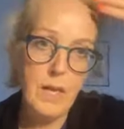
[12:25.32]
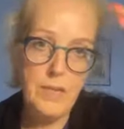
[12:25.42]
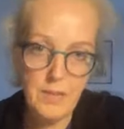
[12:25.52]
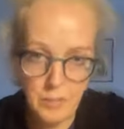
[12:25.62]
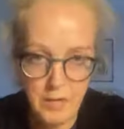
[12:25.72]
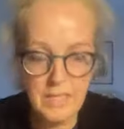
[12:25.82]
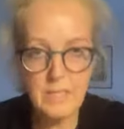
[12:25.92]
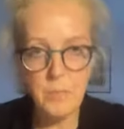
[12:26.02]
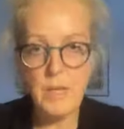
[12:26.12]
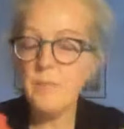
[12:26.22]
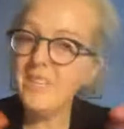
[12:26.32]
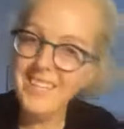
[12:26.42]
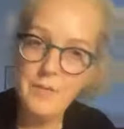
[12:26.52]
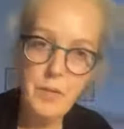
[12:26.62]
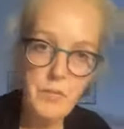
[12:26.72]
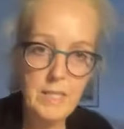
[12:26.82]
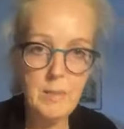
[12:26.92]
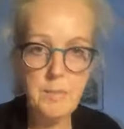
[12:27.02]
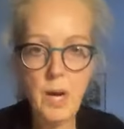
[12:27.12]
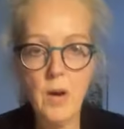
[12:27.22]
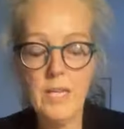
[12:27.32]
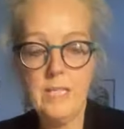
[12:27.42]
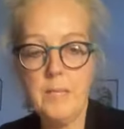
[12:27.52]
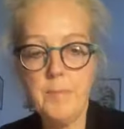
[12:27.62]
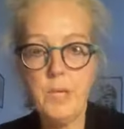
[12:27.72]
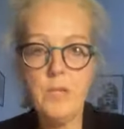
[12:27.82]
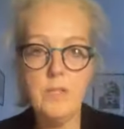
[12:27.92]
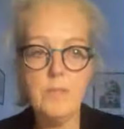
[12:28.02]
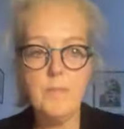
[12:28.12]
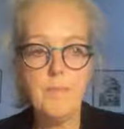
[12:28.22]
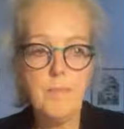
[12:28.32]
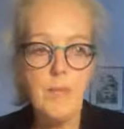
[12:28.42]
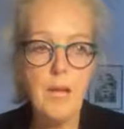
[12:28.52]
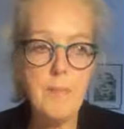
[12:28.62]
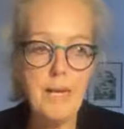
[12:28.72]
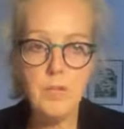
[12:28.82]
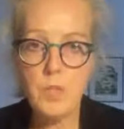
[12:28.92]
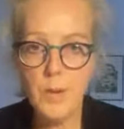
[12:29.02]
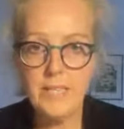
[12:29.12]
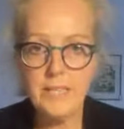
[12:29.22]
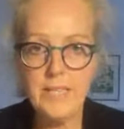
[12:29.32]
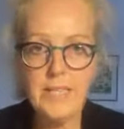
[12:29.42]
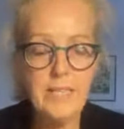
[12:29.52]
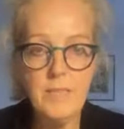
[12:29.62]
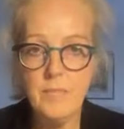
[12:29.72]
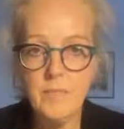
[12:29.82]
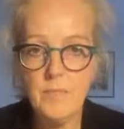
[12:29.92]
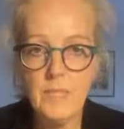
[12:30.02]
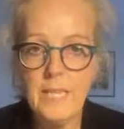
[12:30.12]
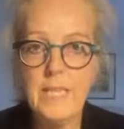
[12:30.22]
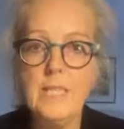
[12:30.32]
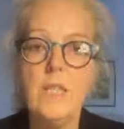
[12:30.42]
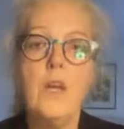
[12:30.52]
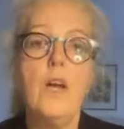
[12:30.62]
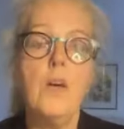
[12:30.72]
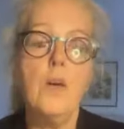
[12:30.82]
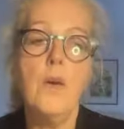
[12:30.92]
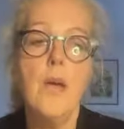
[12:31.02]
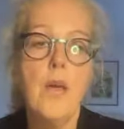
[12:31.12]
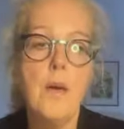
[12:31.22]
I think the reason, I'm going to give you the reason behind it, because about 20 years ago,